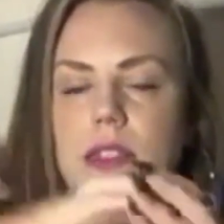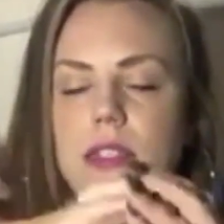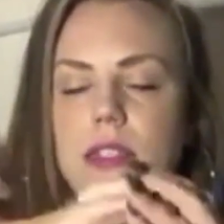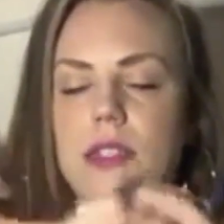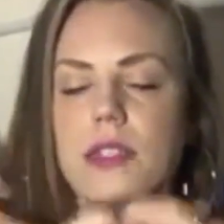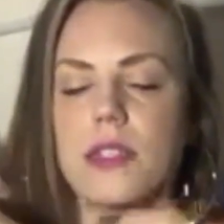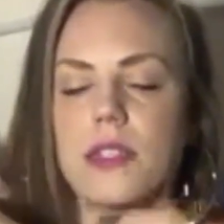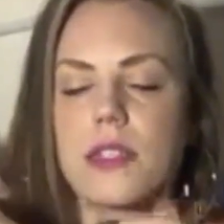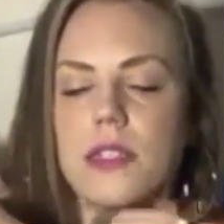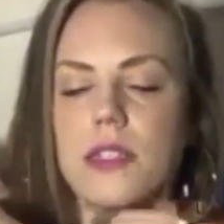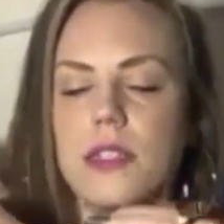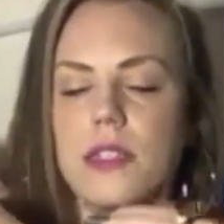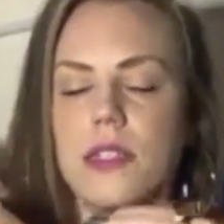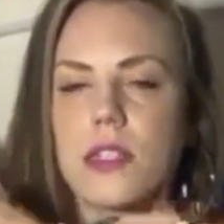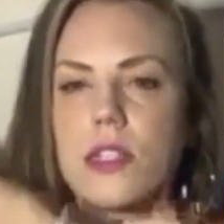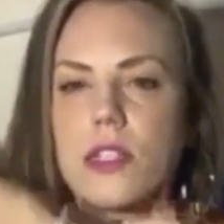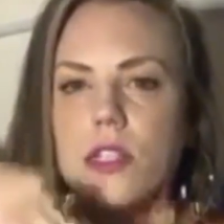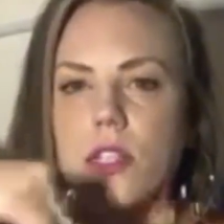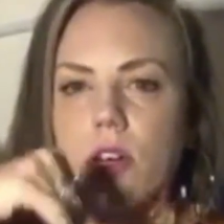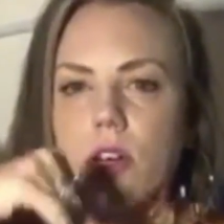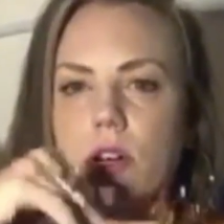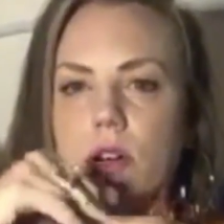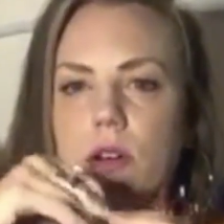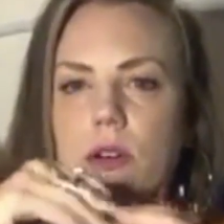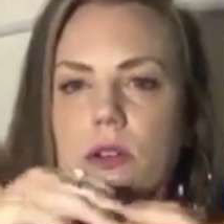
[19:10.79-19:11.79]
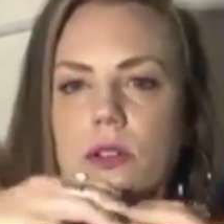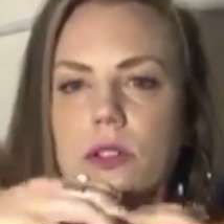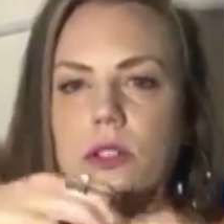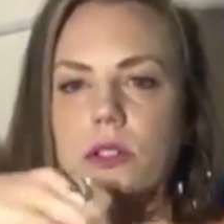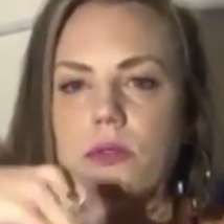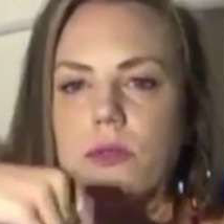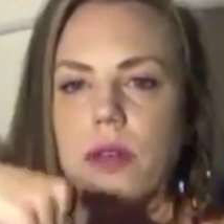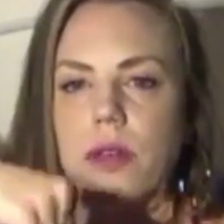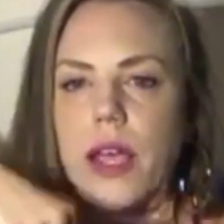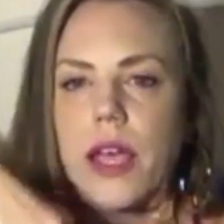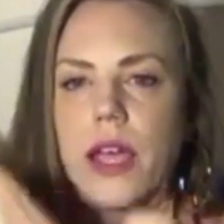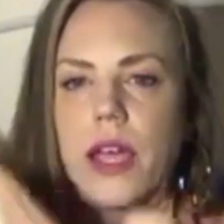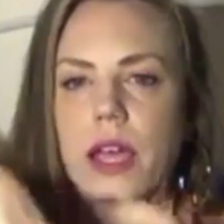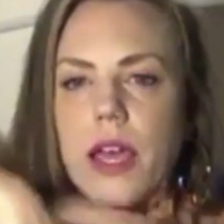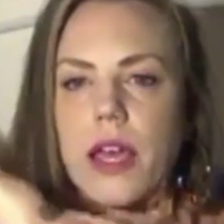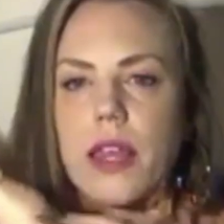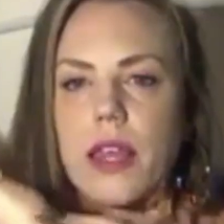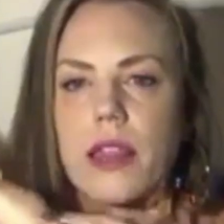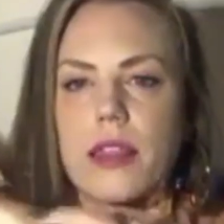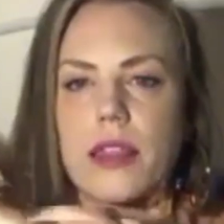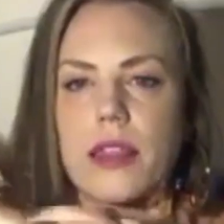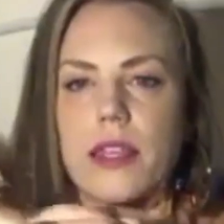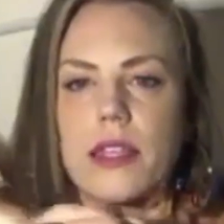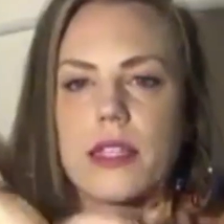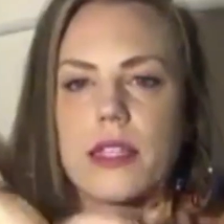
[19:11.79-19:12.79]
this is the toes, right,
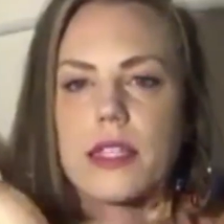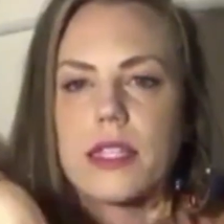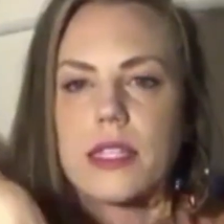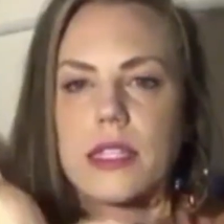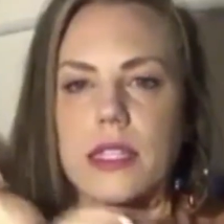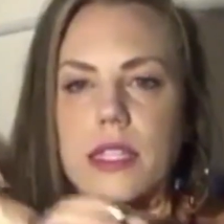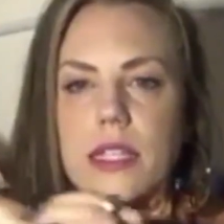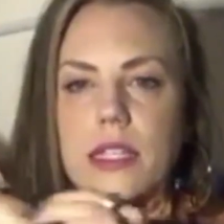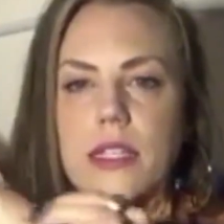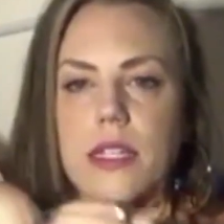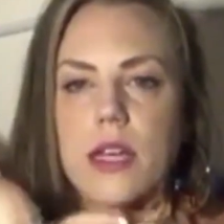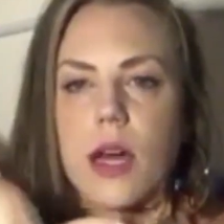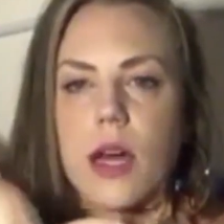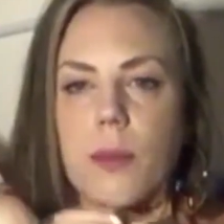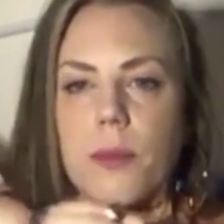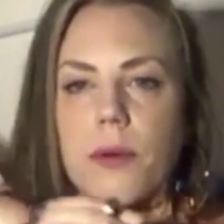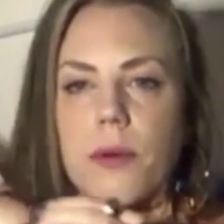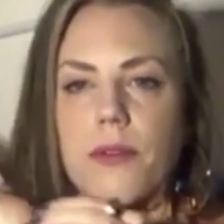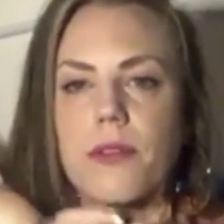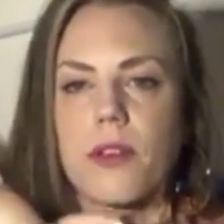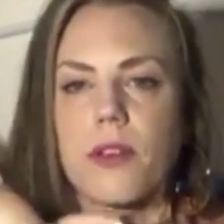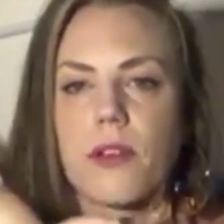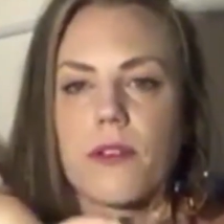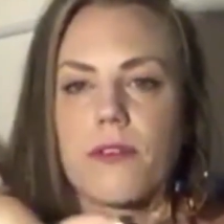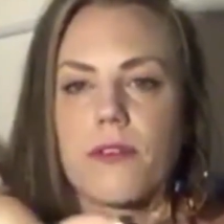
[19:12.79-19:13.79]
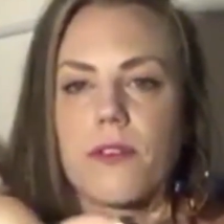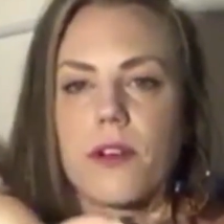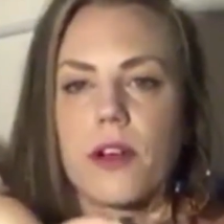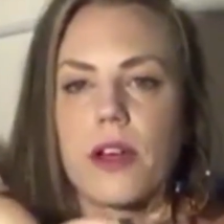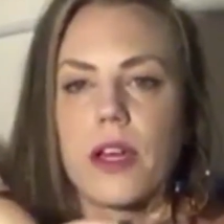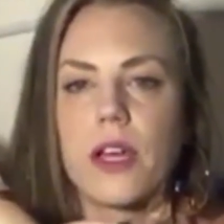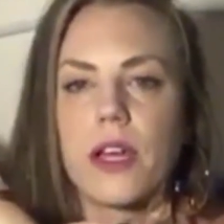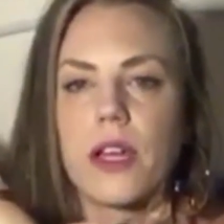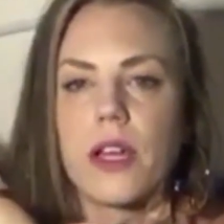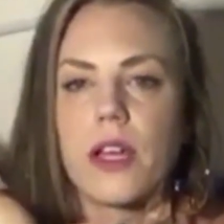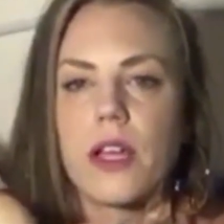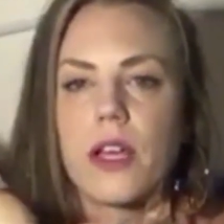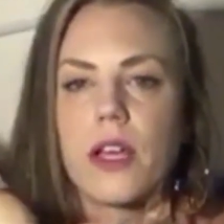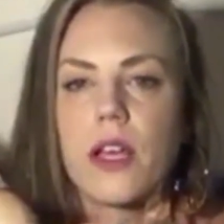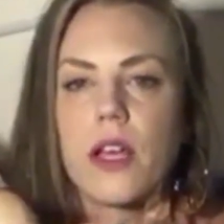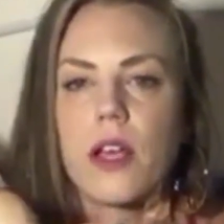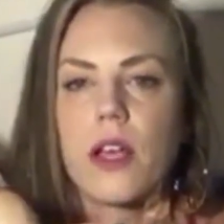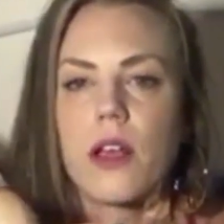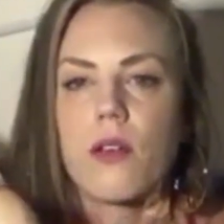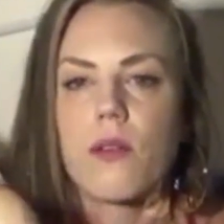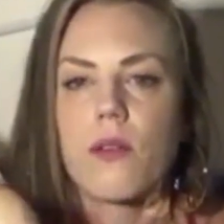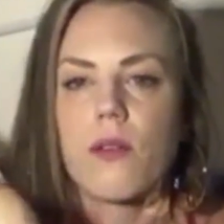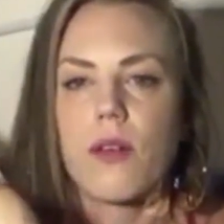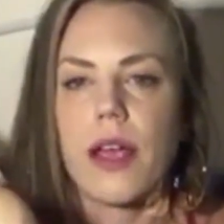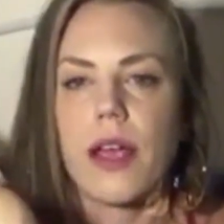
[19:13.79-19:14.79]
and this is the top of your foot,
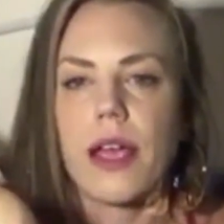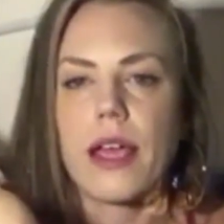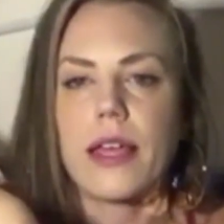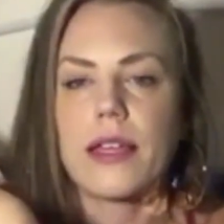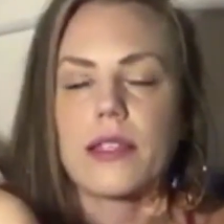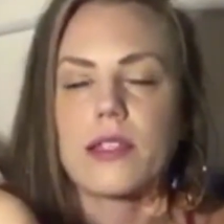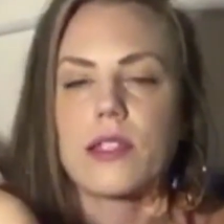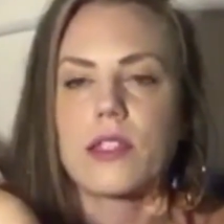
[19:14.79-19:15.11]
right?